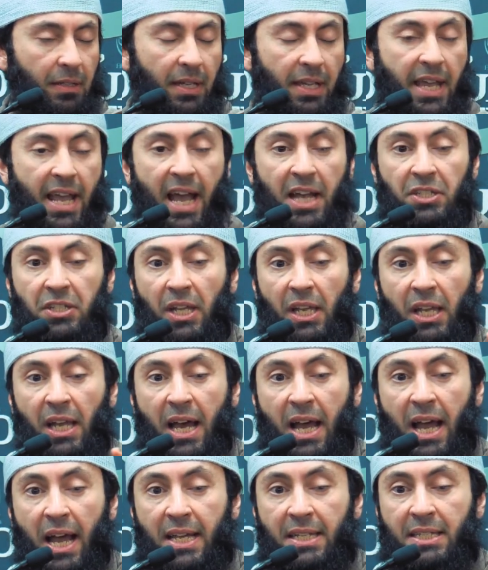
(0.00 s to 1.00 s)
He asked
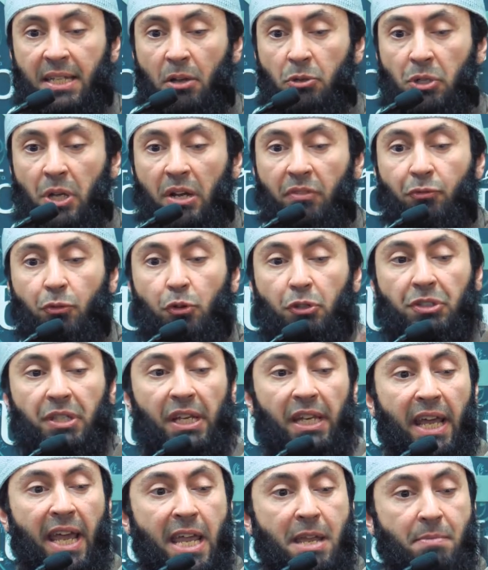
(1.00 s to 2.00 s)
Allah Azza wa Jal for
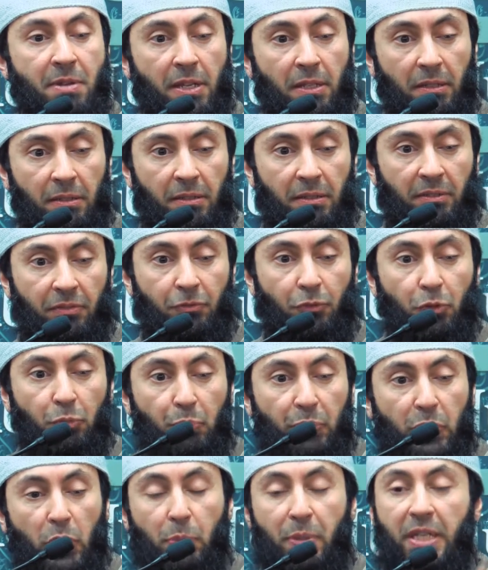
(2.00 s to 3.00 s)
delayment,
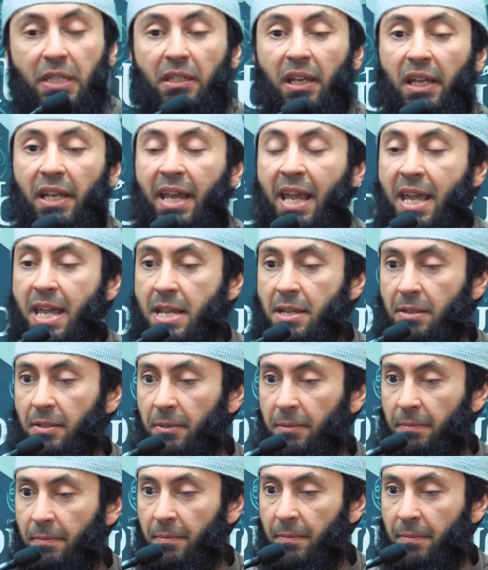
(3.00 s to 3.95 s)
for to be delayed,